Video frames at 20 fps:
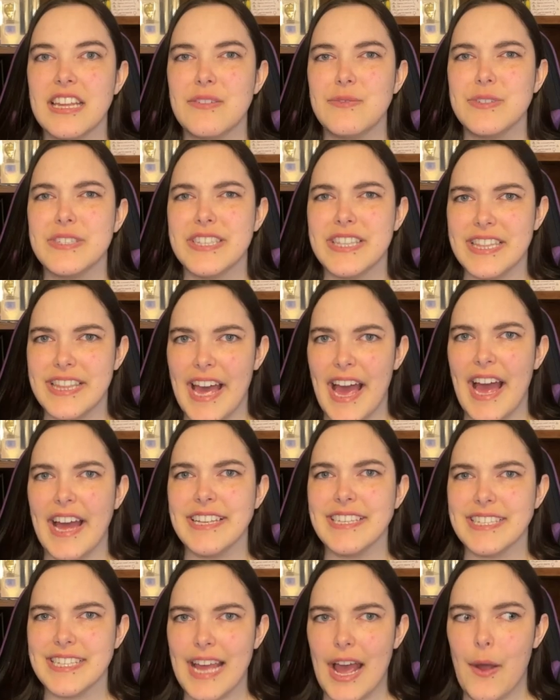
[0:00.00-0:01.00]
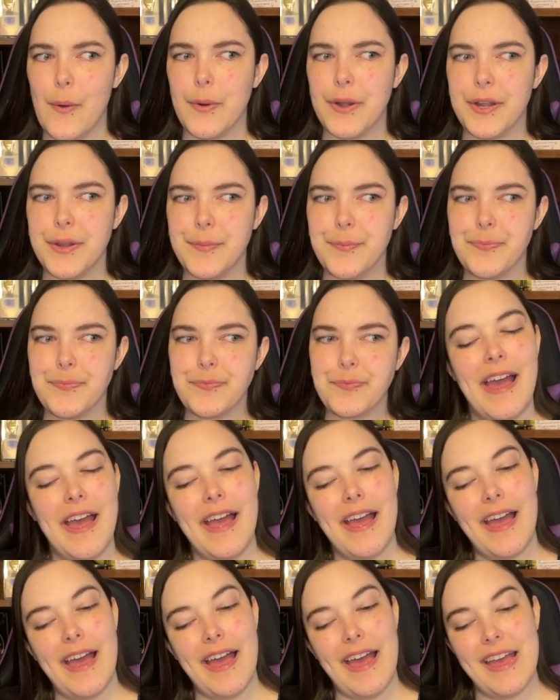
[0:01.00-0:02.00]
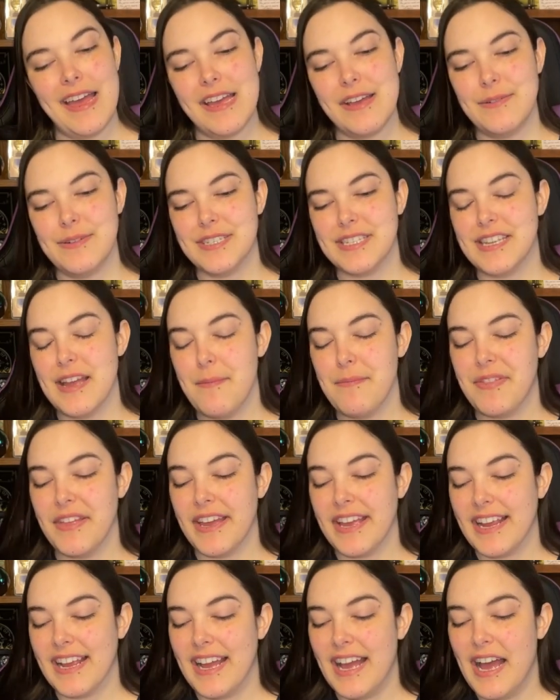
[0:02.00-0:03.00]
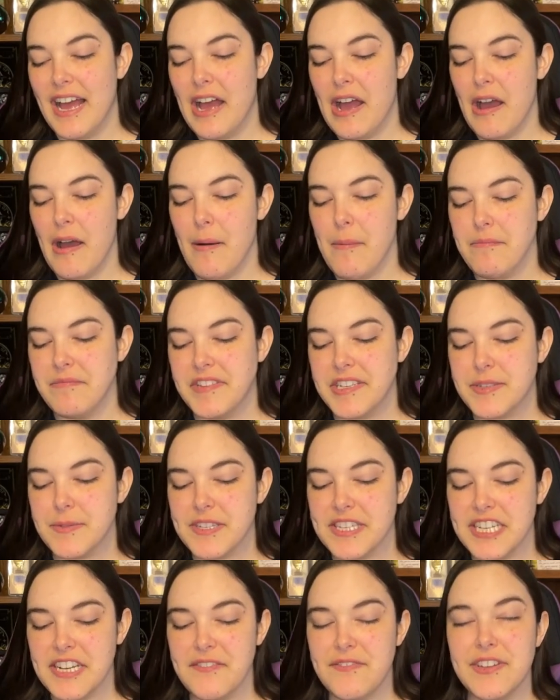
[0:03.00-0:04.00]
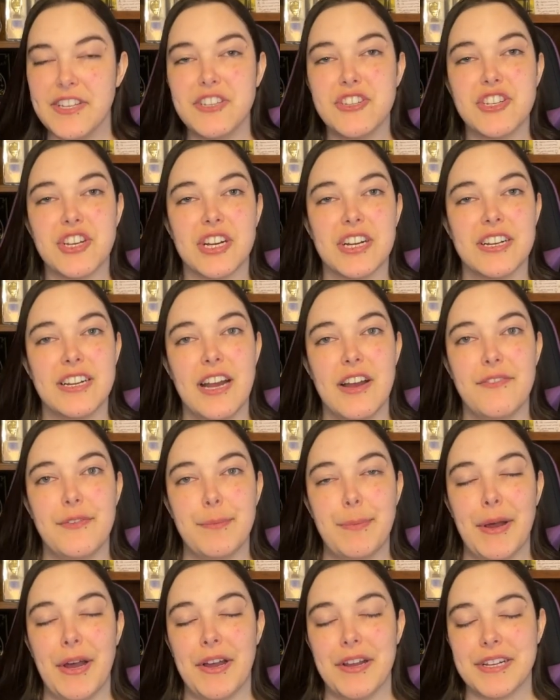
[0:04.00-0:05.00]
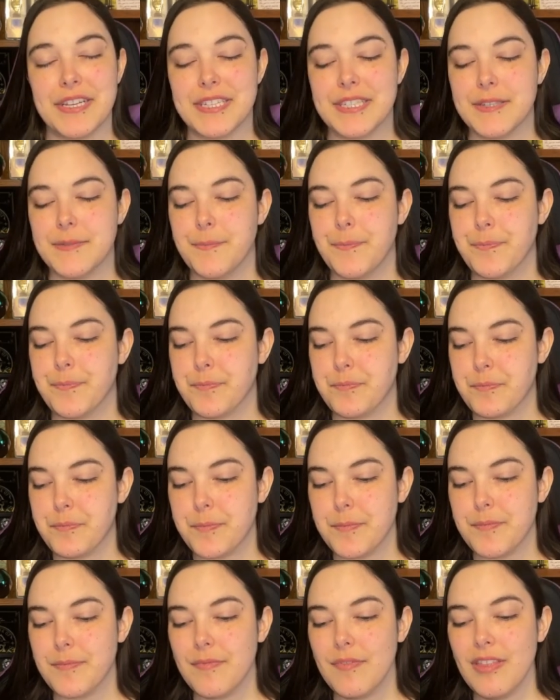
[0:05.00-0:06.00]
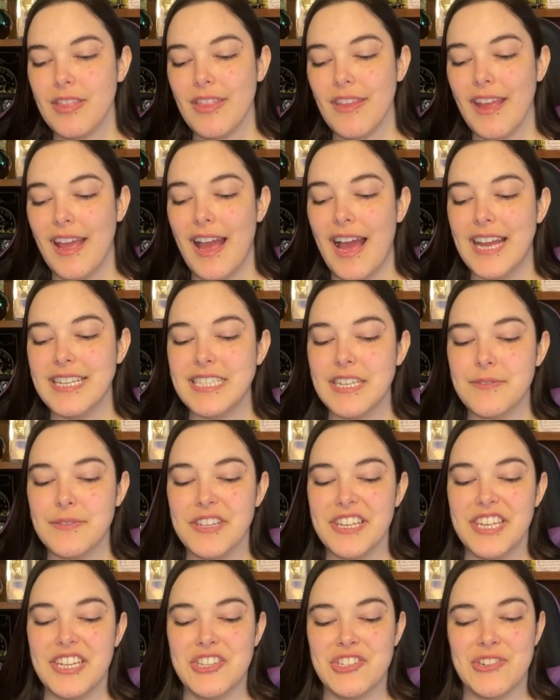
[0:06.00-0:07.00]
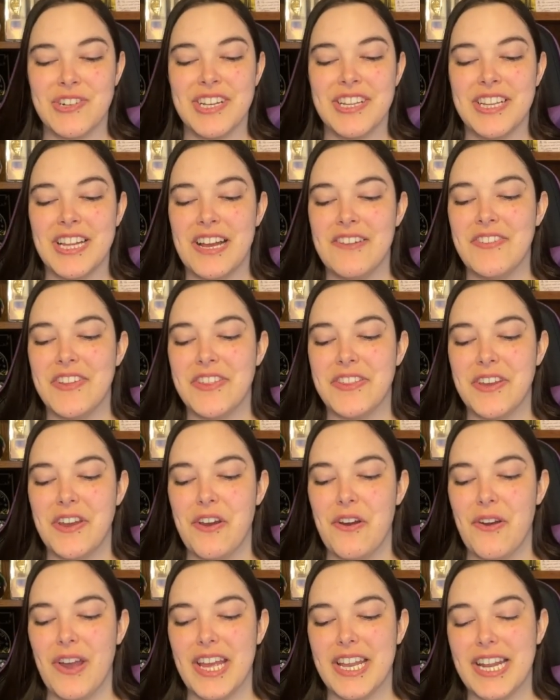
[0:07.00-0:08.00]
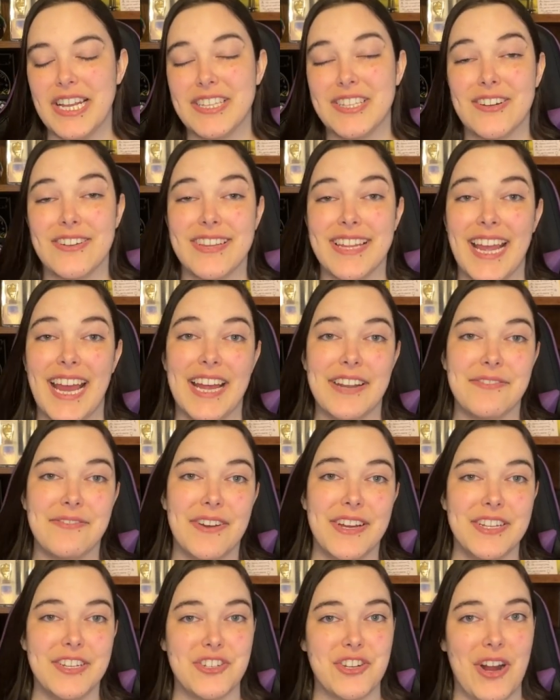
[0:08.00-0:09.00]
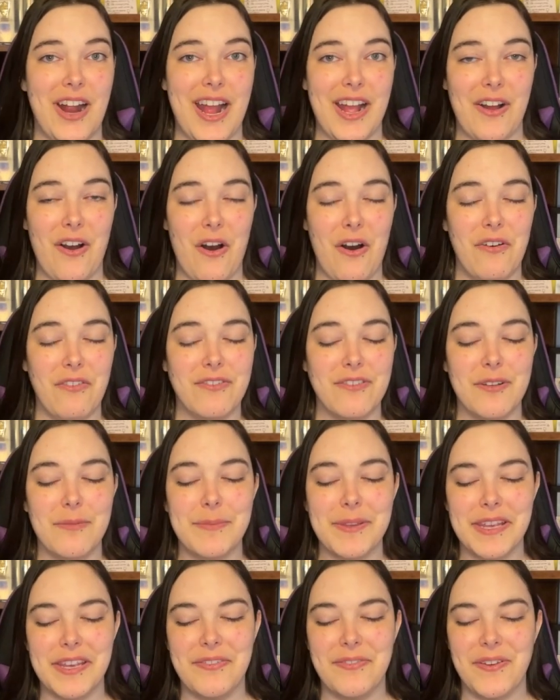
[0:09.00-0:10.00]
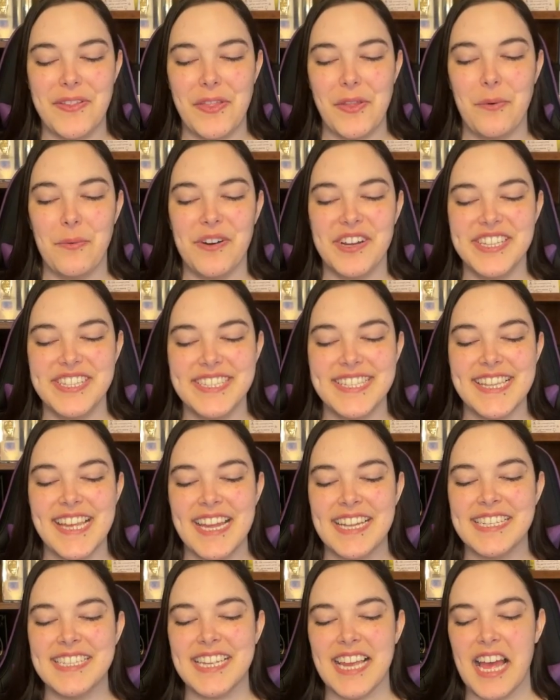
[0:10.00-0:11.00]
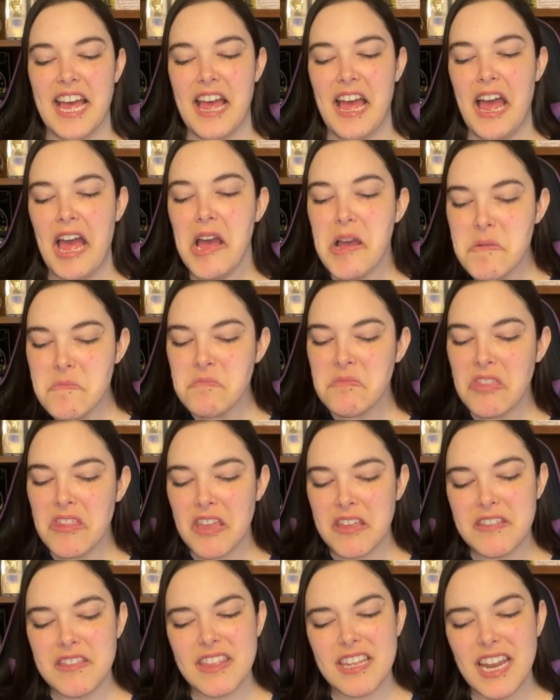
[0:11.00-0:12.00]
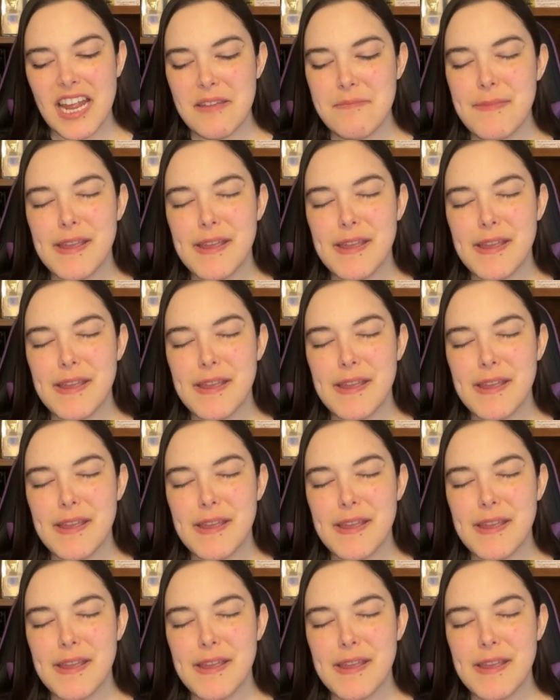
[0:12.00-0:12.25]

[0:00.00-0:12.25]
was that sour. It was something. This was an adventure of a box. I did really enjoy a lot of it though, and I certainly had fun trying all of them, even the ones that I